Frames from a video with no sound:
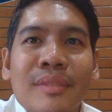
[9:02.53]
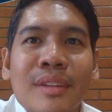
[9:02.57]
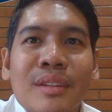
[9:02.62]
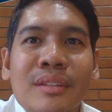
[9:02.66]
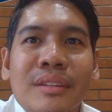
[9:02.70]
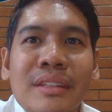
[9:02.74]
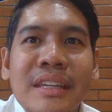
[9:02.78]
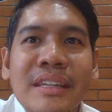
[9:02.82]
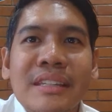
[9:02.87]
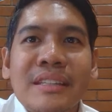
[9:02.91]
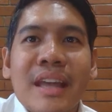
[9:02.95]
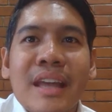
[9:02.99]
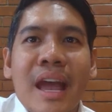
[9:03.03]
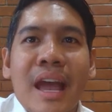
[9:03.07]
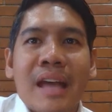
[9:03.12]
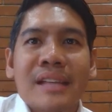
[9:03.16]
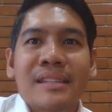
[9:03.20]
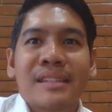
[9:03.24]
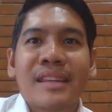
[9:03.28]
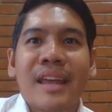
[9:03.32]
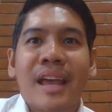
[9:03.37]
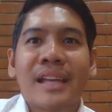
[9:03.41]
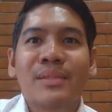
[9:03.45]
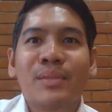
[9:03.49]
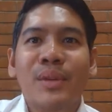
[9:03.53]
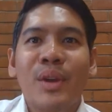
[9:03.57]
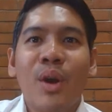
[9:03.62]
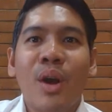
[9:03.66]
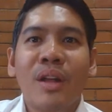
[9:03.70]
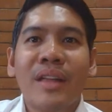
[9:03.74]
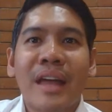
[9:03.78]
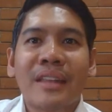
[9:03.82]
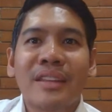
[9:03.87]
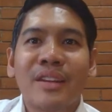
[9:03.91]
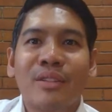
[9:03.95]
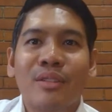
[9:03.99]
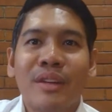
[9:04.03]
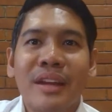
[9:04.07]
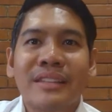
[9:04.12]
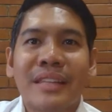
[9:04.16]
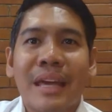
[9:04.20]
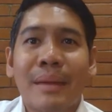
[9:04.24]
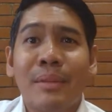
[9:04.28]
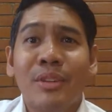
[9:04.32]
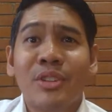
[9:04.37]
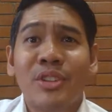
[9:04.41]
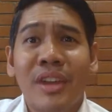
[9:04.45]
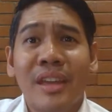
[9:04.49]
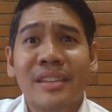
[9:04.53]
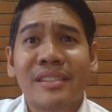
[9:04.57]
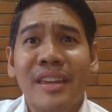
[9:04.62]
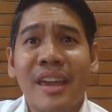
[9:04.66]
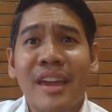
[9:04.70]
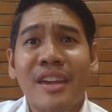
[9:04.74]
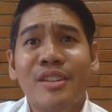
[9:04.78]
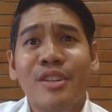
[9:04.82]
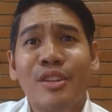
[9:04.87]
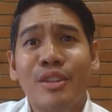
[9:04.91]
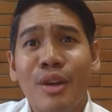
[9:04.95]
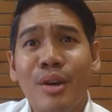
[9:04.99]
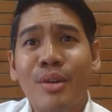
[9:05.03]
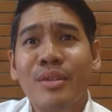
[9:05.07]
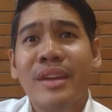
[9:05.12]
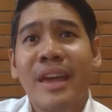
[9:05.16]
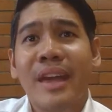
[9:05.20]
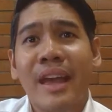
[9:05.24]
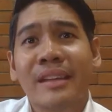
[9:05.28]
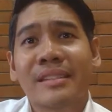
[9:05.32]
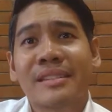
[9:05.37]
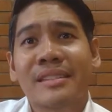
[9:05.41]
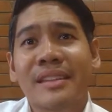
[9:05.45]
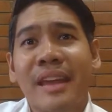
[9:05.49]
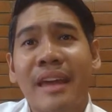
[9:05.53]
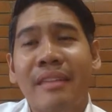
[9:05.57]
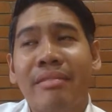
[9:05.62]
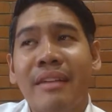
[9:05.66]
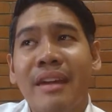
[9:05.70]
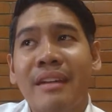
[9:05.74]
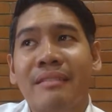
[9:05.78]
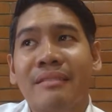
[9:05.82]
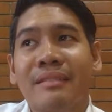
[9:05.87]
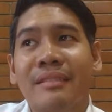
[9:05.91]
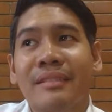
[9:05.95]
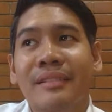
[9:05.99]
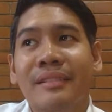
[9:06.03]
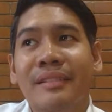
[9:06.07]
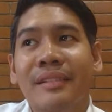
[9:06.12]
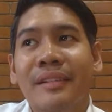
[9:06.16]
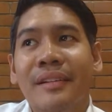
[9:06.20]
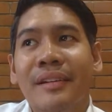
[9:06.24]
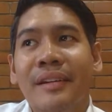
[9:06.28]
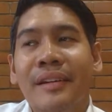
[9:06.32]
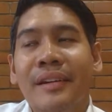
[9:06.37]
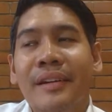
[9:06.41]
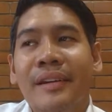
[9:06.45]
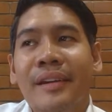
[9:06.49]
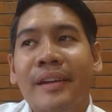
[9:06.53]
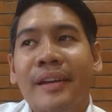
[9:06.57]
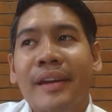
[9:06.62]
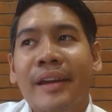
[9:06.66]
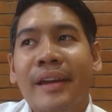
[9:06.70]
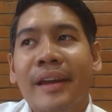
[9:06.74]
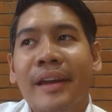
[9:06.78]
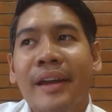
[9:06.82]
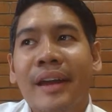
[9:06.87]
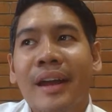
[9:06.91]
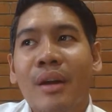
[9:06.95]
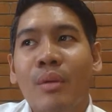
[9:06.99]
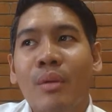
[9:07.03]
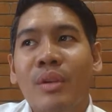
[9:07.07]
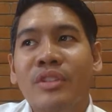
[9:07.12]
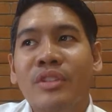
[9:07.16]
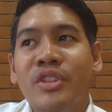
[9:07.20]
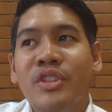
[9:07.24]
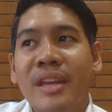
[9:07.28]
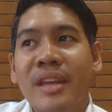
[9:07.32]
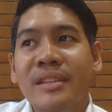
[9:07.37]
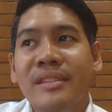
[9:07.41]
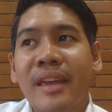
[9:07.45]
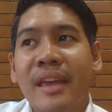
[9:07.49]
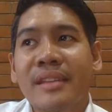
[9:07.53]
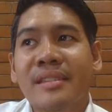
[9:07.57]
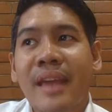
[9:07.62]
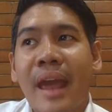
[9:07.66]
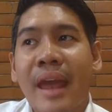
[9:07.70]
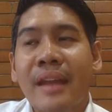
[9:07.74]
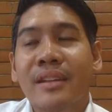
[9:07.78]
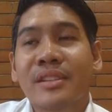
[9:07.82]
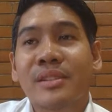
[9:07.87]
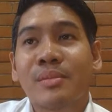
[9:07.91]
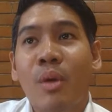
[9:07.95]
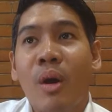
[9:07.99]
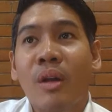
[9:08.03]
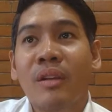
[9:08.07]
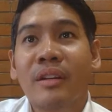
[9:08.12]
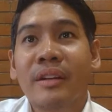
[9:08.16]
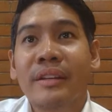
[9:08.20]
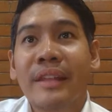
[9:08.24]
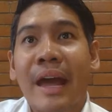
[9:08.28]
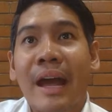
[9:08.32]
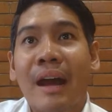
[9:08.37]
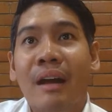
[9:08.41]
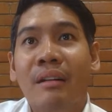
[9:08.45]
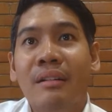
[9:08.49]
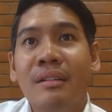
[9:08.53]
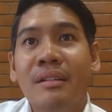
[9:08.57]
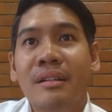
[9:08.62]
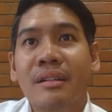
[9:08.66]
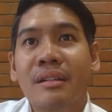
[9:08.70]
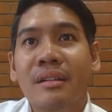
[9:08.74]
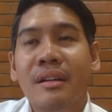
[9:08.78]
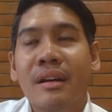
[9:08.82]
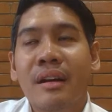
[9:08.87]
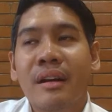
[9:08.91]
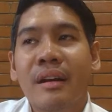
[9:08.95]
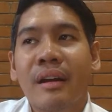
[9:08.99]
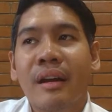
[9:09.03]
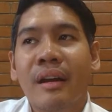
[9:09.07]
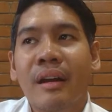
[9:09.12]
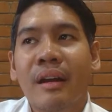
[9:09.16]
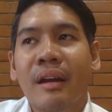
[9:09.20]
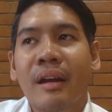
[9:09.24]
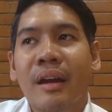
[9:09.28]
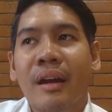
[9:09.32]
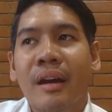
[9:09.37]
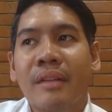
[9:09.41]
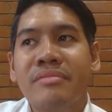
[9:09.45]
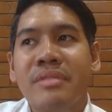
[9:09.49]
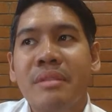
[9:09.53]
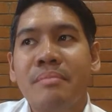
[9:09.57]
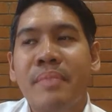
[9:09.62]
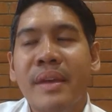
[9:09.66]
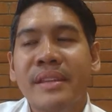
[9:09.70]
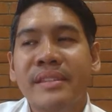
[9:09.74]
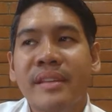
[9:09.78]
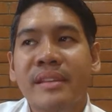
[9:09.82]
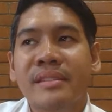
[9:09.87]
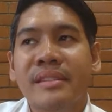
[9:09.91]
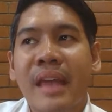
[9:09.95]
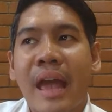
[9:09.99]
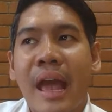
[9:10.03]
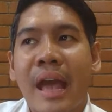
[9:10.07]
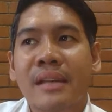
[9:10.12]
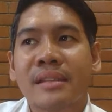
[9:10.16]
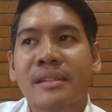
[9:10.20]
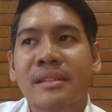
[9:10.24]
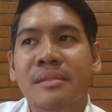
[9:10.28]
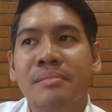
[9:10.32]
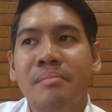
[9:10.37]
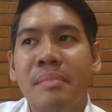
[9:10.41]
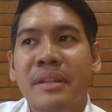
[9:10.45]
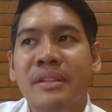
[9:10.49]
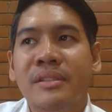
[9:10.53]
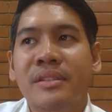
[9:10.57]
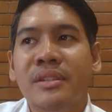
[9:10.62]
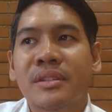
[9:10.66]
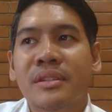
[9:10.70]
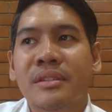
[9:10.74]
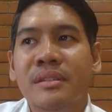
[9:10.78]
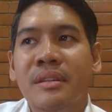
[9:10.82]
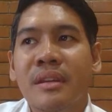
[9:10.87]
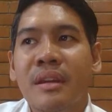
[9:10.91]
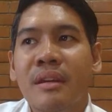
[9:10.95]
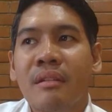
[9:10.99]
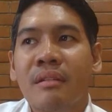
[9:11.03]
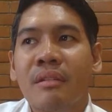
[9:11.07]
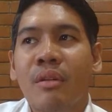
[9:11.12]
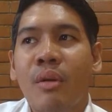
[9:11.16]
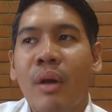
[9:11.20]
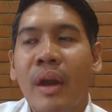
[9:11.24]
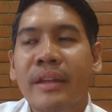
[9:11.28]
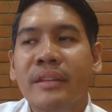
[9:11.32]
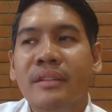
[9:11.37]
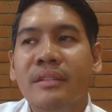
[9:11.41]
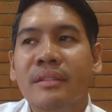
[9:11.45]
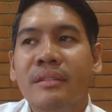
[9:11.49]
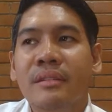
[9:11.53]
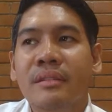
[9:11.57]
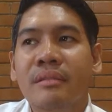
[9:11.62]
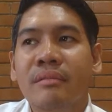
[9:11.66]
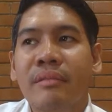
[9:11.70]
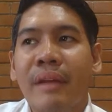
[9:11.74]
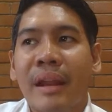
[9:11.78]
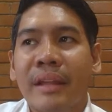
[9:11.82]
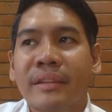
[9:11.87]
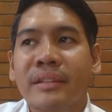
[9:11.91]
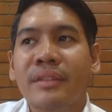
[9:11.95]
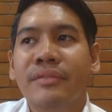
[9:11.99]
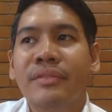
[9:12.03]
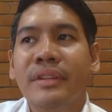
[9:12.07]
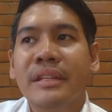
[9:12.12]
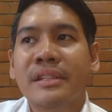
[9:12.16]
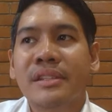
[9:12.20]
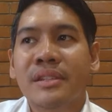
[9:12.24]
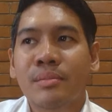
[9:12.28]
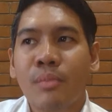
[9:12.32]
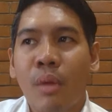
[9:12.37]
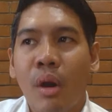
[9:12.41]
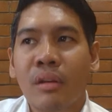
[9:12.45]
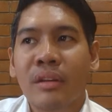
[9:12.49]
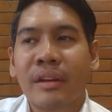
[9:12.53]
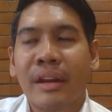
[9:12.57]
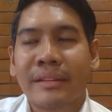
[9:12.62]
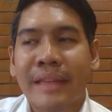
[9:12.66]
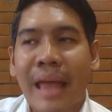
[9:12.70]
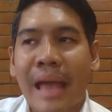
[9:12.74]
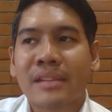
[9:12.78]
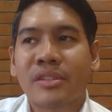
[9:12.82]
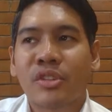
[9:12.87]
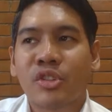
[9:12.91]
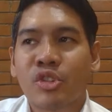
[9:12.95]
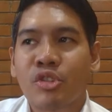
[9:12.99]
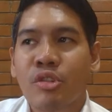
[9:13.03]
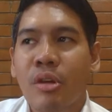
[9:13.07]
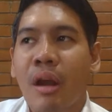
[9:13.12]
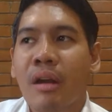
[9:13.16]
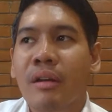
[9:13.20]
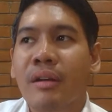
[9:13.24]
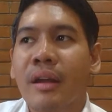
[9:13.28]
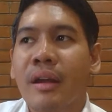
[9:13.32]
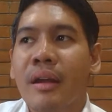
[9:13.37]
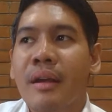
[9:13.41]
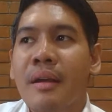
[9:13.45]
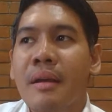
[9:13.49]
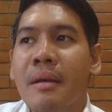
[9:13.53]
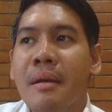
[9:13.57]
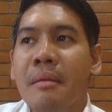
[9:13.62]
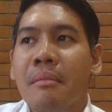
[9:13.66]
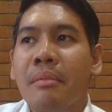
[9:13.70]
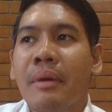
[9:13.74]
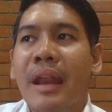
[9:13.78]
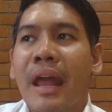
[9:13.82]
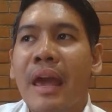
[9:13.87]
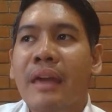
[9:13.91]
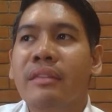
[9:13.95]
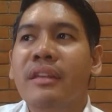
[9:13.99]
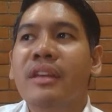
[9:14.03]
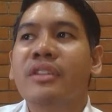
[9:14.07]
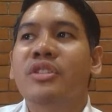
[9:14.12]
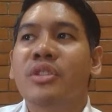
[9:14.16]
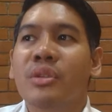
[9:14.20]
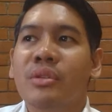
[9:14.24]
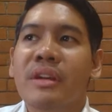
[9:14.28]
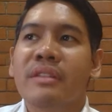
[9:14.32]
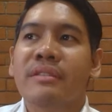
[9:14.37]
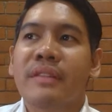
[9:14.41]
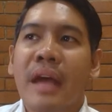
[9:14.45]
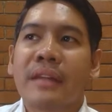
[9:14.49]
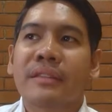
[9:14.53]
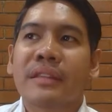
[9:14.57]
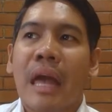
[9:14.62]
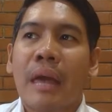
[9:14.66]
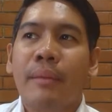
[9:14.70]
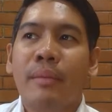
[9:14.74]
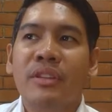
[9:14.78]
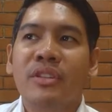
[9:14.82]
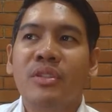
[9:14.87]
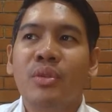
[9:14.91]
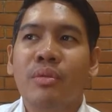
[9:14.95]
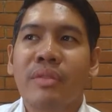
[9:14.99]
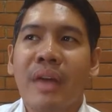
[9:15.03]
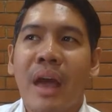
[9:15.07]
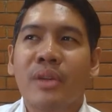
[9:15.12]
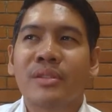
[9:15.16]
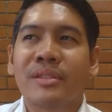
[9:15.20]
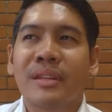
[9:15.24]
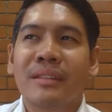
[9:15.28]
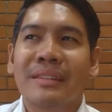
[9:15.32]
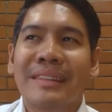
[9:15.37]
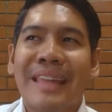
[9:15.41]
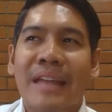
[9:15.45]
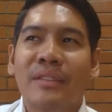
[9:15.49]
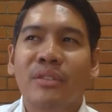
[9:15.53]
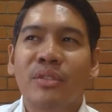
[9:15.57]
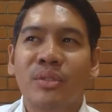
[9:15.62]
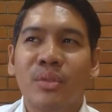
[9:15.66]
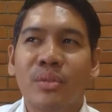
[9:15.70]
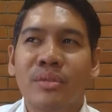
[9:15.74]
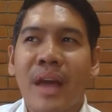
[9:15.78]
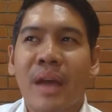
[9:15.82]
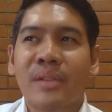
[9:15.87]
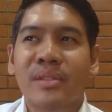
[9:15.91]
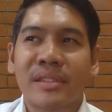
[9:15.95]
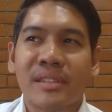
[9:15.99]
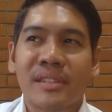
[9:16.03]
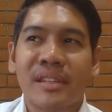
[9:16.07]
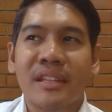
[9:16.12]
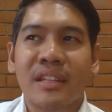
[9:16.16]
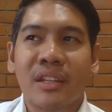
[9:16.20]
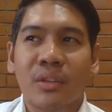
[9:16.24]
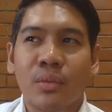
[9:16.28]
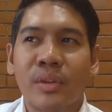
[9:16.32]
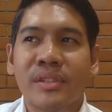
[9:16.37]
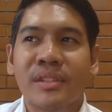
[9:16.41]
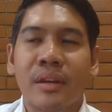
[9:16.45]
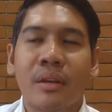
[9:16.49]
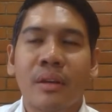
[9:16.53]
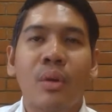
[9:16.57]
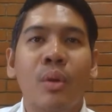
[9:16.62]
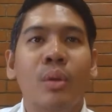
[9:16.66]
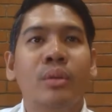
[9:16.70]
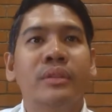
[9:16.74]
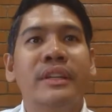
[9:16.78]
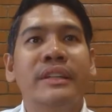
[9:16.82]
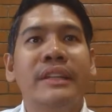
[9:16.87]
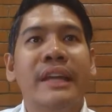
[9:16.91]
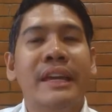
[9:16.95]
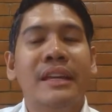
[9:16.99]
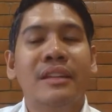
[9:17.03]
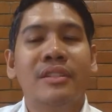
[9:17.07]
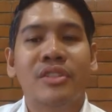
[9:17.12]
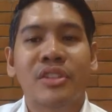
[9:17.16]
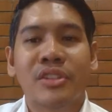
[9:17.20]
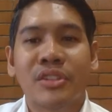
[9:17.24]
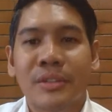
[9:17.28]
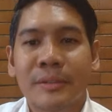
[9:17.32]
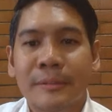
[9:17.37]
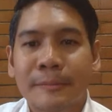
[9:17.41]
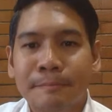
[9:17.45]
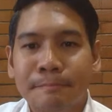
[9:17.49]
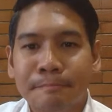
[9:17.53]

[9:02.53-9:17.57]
tina says we all had a great time in gsk you know yes i think uh, well gsk is kind of smaller now uh, the business has been quite relatively smaller. It has shrunk. But I think during that time in 2010 to 2016, it was the golden age.